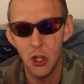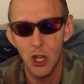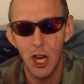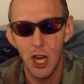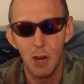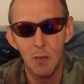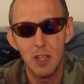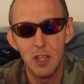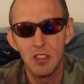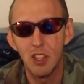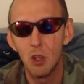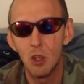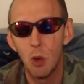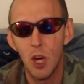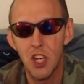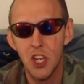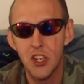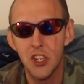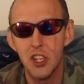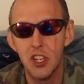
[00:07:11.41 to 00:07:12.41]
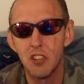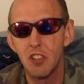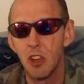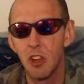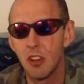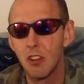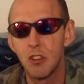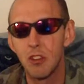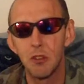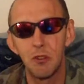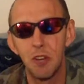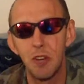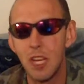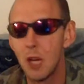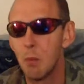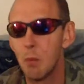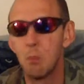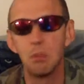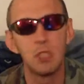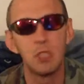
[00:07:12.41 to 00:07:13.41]
your comments and questions on this
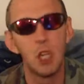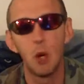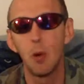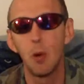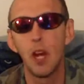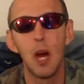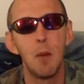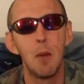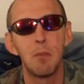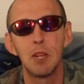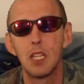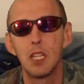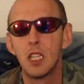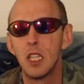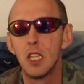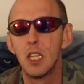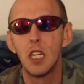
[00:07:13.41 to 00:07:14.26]
video. Blow it up.